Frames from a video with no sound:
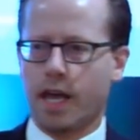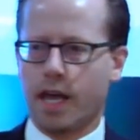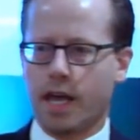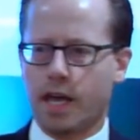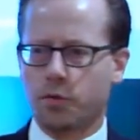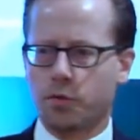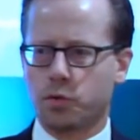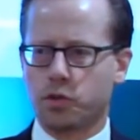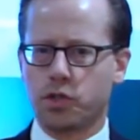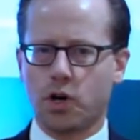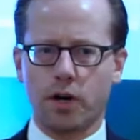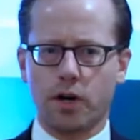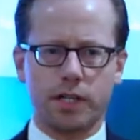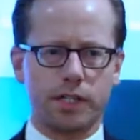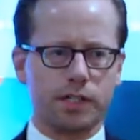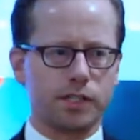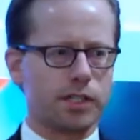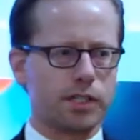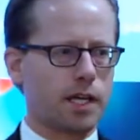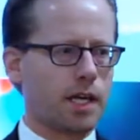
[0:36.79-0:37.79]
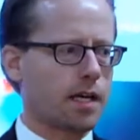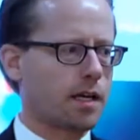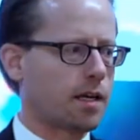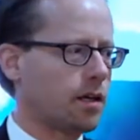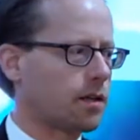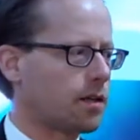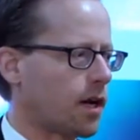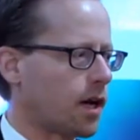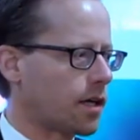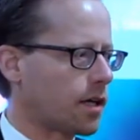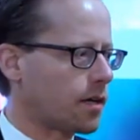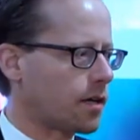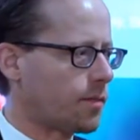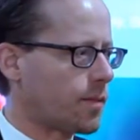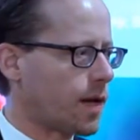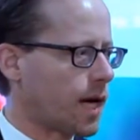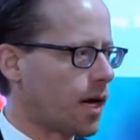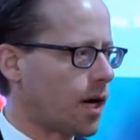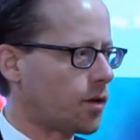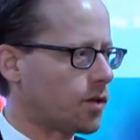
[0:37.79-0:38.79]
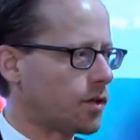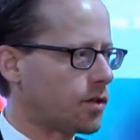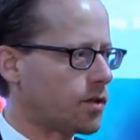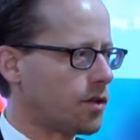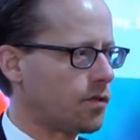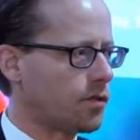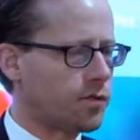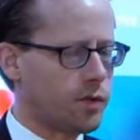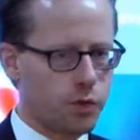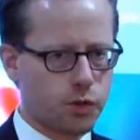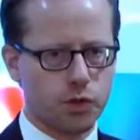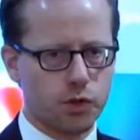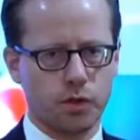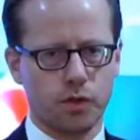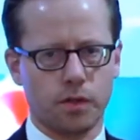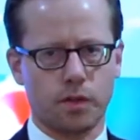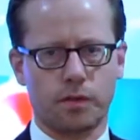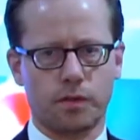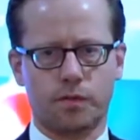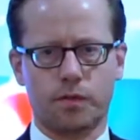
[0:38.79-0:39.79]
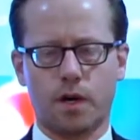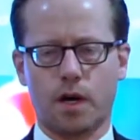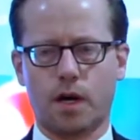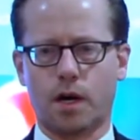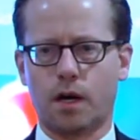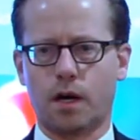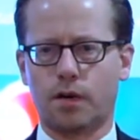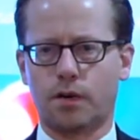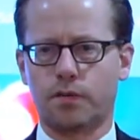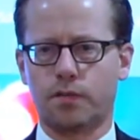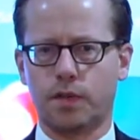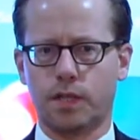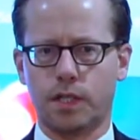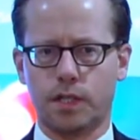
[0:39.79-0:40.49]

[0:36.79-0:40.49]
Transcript: And we're talking today a lot about the future of